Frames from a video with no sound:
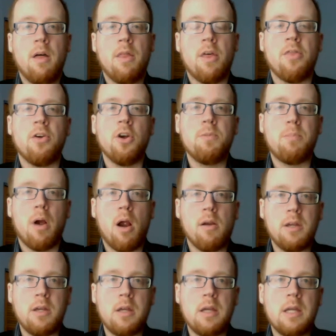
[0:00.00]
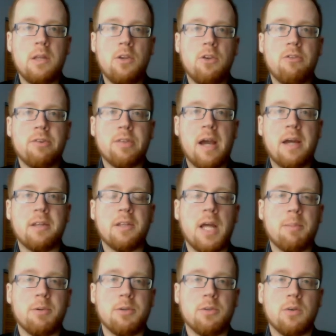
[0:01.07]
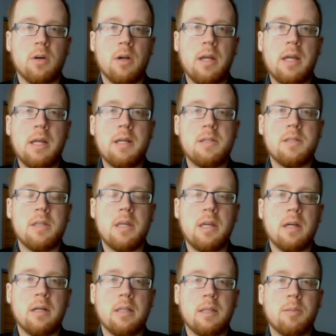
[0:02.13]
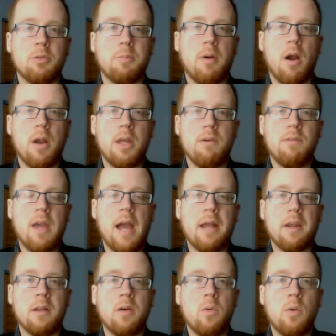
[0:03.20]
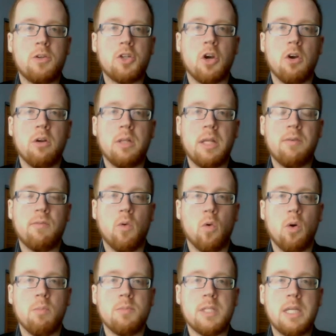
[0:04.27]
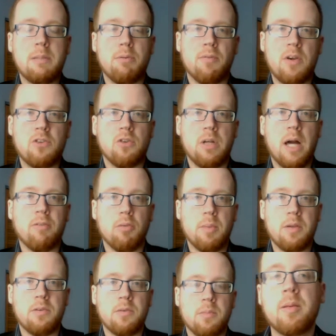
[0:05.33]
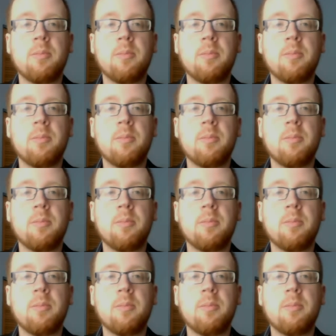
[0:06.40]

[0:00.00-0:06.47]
The third party in Newfoundland and Labrador is the Liberal Party of Canada, which currently forms the provincial government.